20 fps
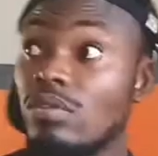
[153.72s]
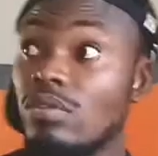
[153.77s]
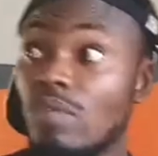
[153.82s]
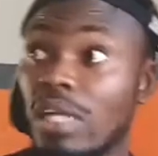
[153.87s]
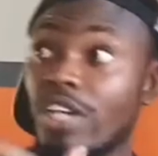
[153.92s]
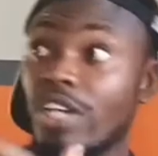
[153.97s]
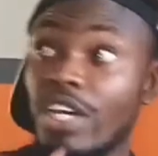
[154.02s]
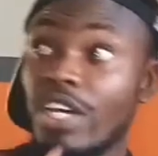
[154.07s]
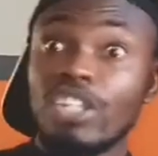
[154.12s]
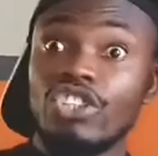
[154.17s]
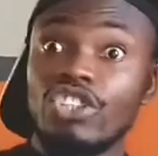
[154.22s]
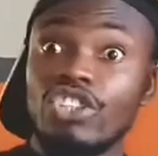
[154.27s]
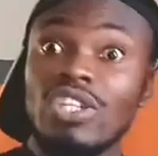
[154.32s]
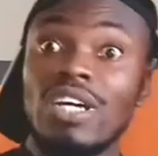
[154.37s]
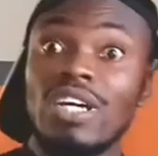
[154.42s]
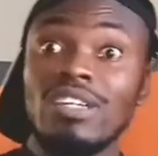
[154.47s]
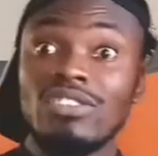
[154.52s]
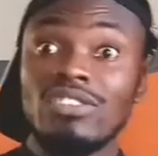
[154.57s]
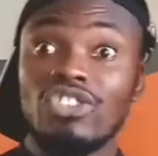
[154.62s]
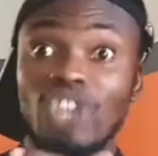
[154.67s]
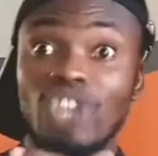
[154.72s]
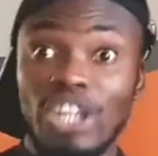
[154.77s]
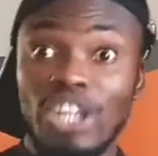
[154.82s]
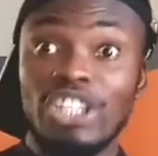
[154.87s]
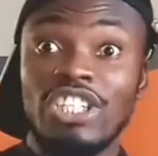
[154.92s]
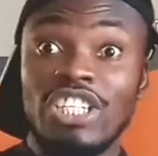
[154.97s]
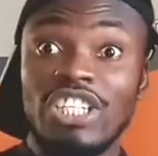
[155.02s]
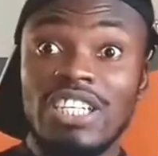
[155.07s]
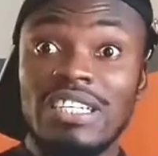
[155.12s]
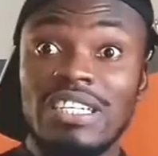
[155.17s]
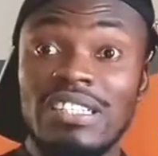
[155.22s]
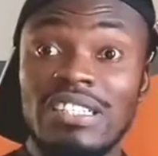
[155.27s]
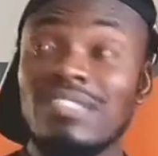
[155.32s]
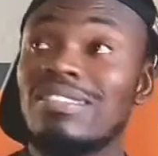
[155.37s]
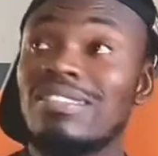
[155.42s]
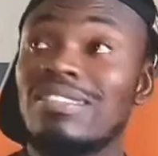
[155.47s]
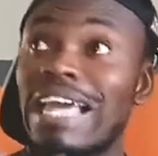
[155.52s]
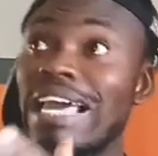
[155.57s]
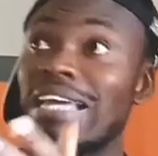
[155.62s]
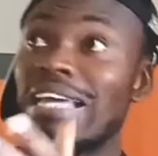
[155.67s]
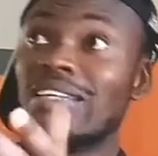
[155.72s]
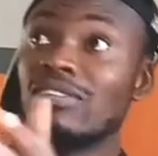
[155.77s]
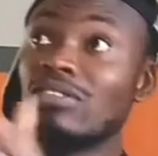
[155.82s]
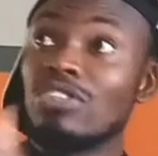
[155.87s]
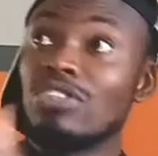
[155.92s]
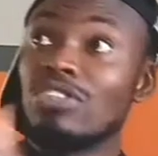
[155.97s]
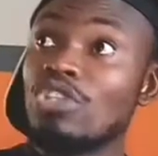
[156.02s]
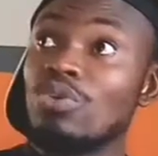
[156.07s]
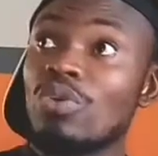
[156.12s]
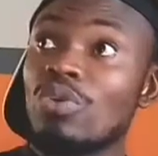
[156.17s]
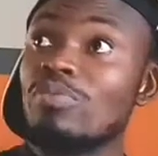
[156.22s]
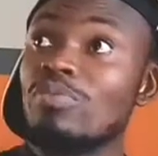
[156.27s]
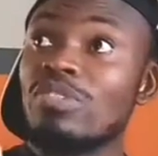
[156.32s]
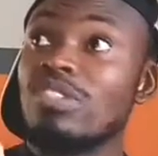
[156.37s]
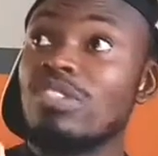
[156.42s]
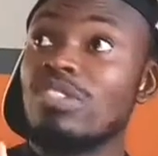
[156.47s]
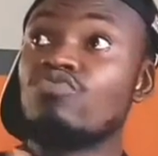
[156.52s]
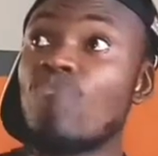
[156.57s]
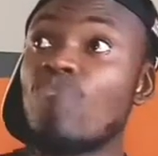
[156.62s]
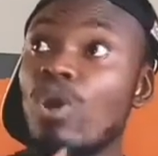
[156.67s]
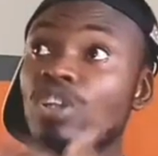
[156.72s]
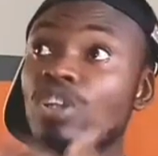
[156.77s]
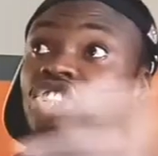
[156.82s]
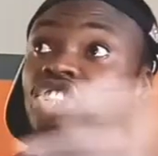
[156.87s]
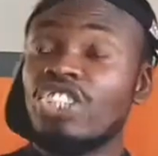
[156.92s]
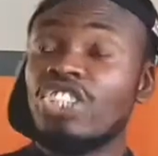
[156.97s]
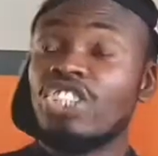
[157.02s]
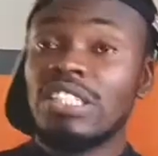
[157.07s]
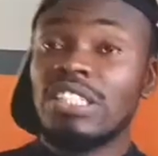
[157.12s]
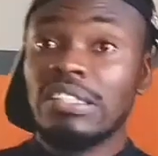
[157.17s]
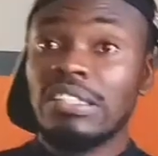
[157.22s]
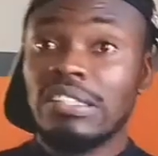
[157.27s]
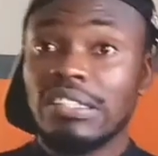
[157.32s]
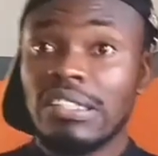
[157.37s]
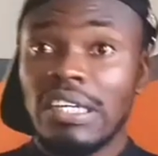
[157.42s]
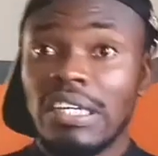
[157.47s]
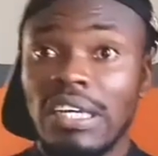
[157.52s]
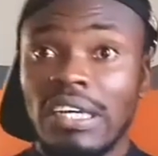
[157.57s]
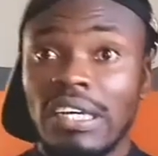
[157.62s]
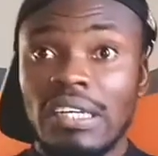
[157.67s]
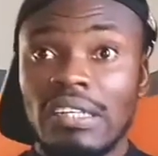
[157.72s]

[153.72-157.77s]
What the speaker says: look at Asia, Chinese, and Europe, you see Russians,